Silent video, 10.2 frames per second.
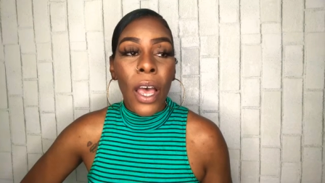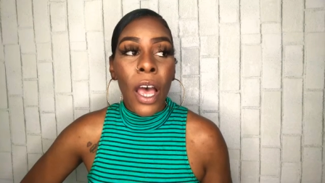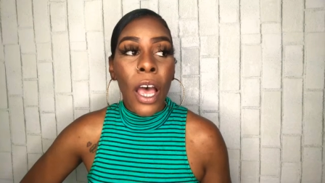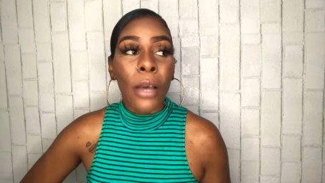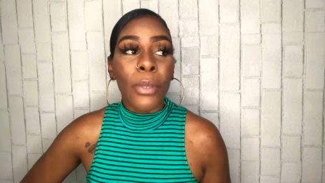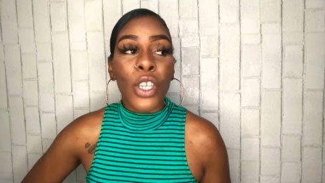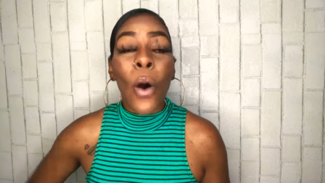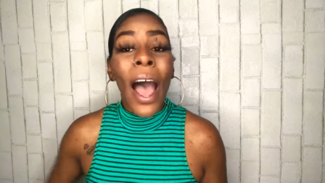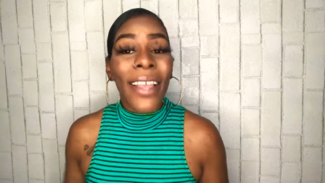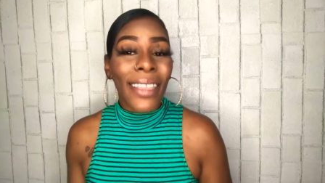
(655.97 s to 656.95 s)
Um,
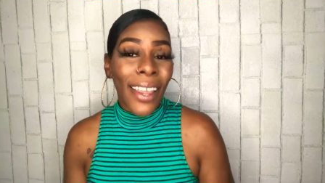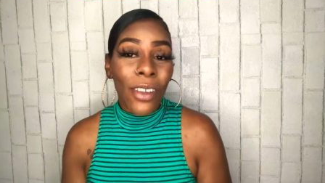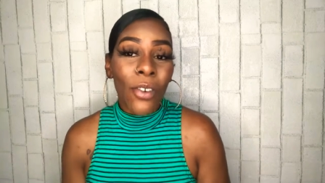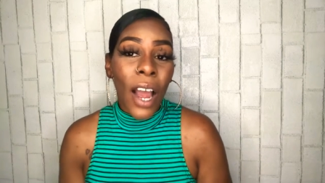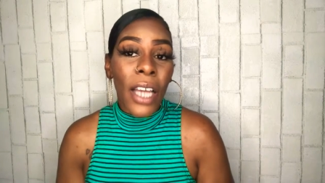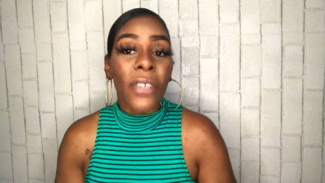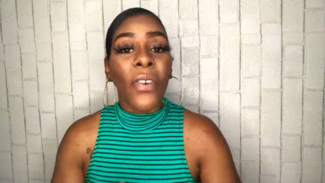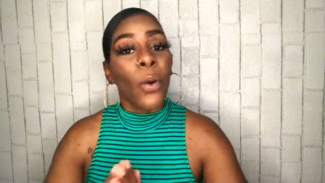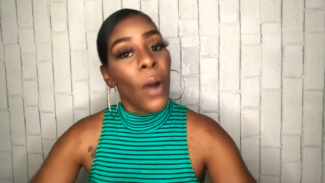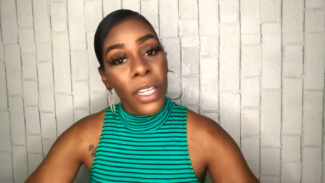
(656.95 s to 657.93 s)
so I thank you guys
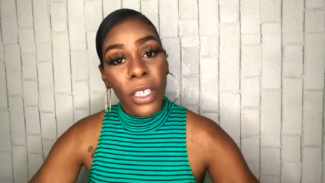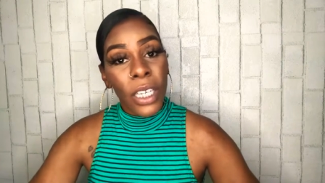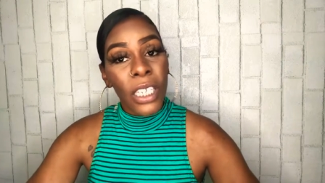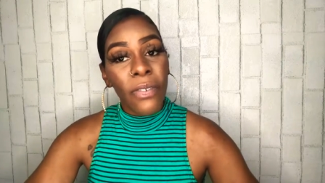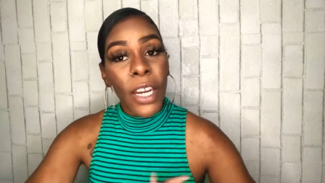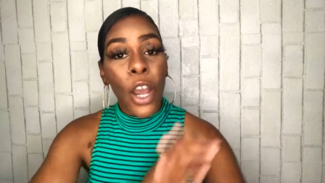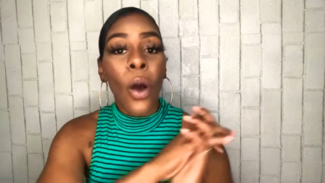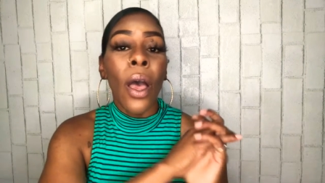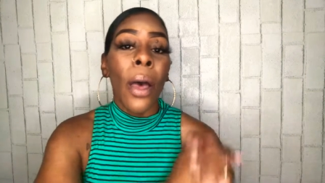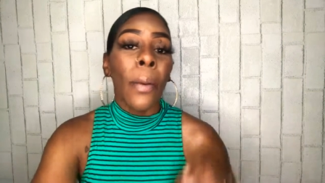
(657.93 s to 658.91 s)
for watching this video.